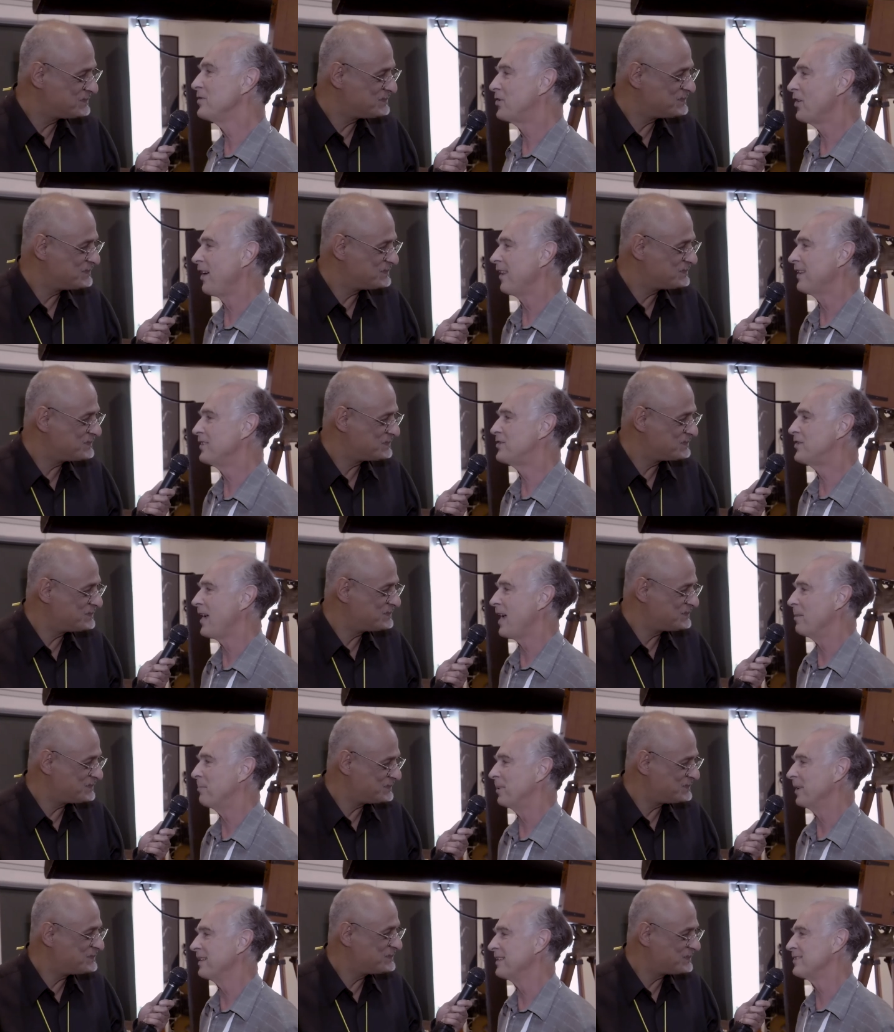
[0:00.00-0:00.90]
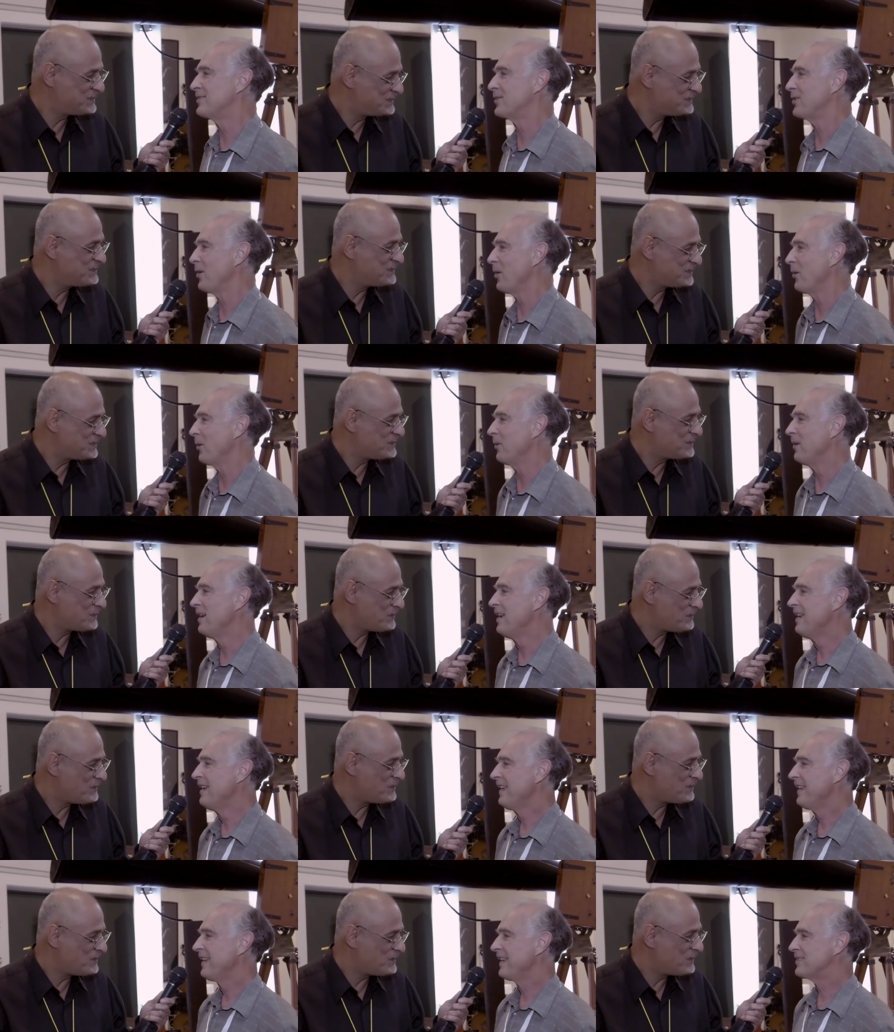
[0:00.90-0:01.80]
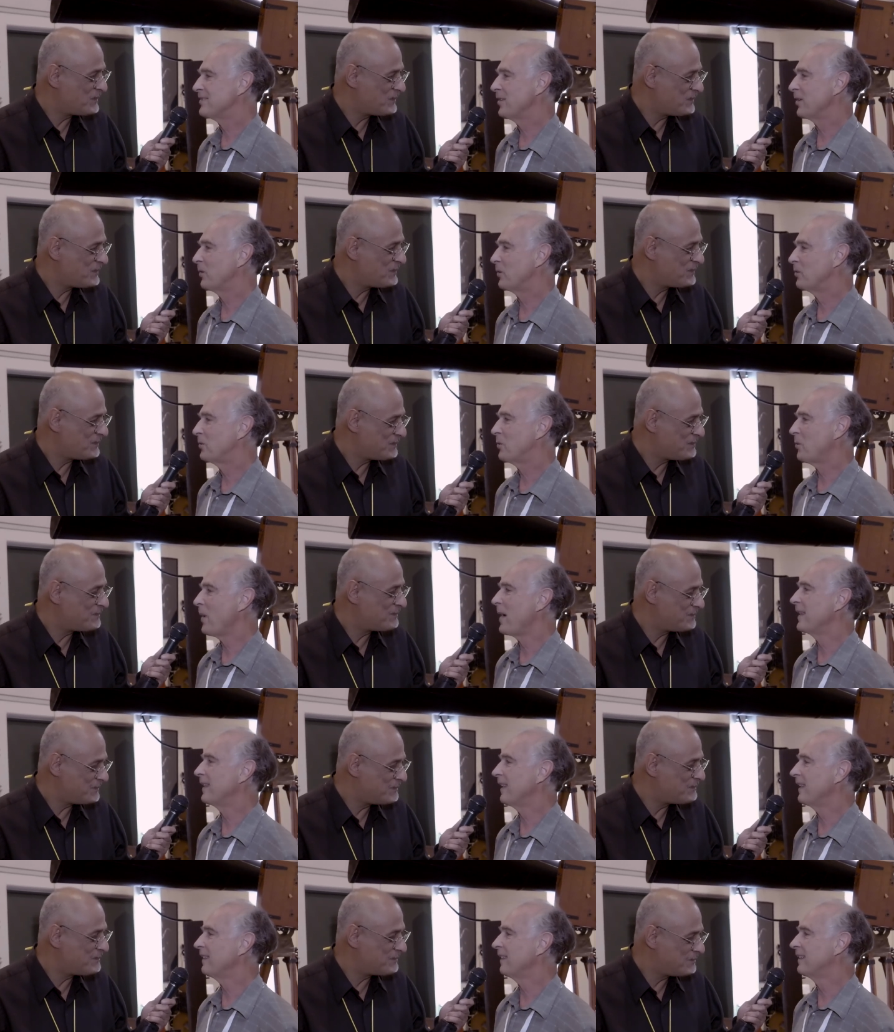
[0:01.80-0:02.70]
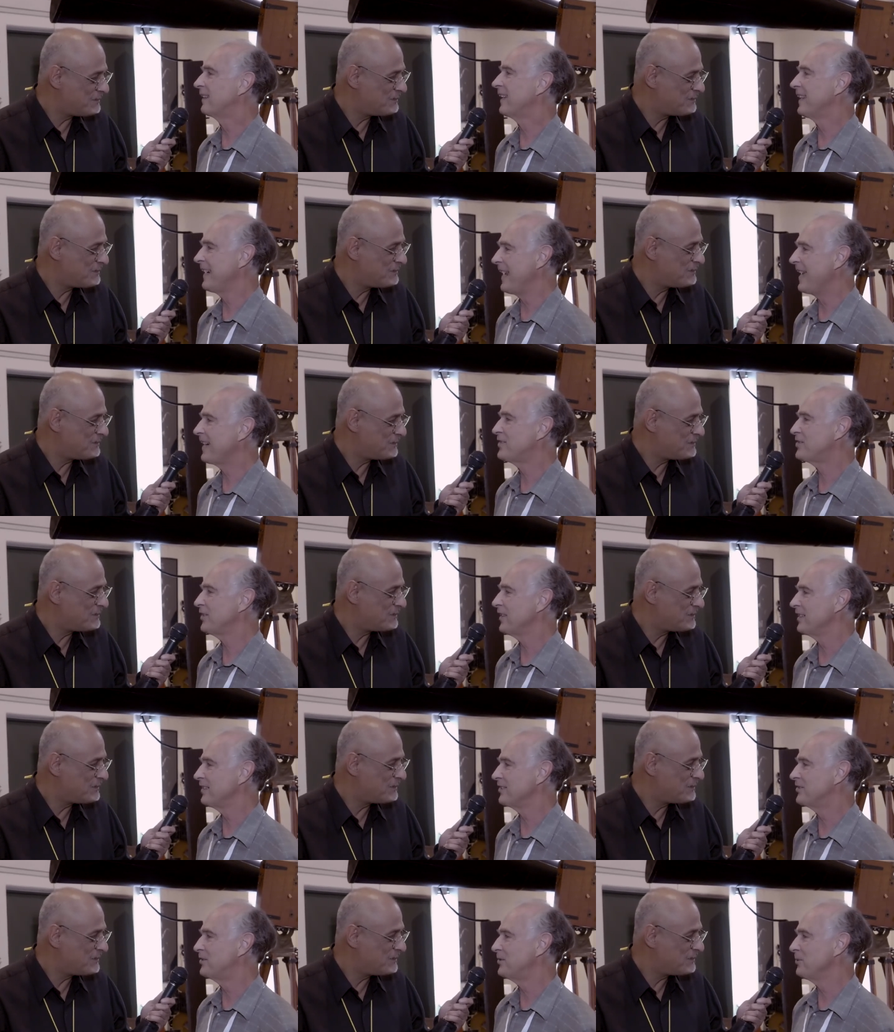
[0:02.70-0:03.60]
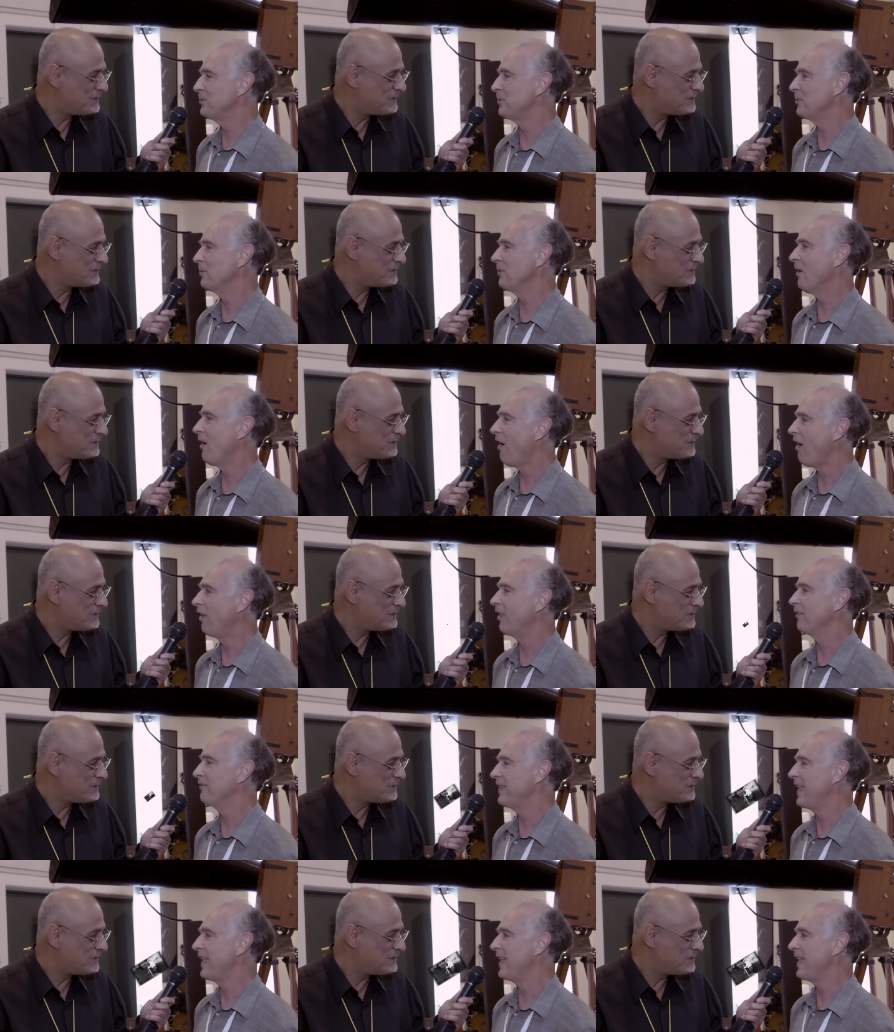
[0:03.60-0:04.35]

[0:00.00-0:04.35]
Speaker 1: Charlie Chaplin. So it's a great little connection to all of